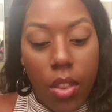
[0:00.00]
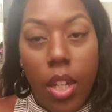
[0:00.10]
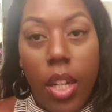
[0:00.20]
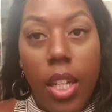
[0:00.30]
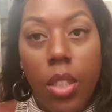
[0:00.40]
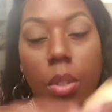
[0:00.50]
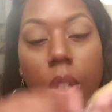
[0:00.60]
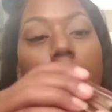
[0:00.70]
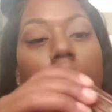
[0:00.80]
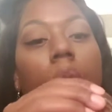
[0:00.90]
The next one
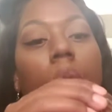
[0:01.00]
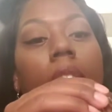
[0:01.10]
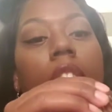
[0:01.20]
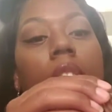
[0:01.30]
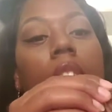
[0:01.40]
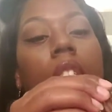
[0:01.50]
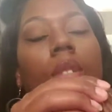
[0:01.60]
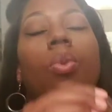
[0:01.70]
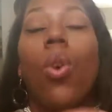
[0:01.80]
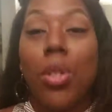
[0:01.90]
I'm going to
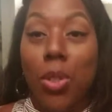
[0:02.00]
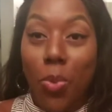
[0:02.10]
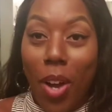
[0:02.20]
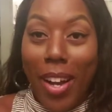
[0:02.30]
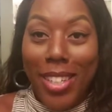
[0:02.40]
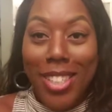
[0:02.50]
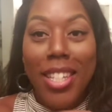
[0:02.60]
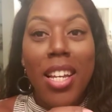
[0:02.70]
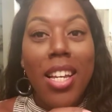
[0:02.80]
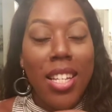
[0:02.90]

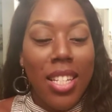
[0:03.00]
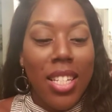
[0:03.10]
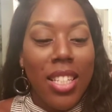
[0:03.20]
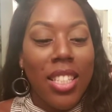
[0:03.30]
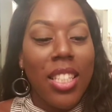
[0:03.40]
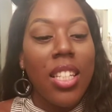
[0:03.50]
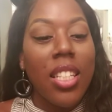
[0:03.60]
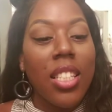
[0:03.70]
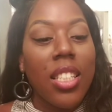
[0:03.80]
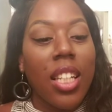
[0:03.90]
swatch is
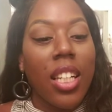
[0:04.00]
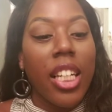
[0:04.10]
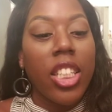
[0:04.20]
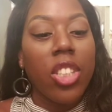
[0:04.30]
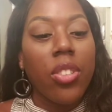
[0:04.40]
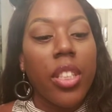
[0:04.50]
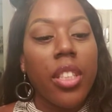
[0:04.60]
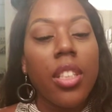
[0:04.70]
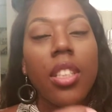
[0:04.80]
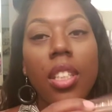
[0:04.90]

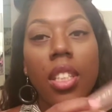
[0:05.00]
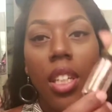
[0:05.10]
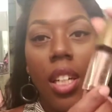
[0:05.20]
Celestial.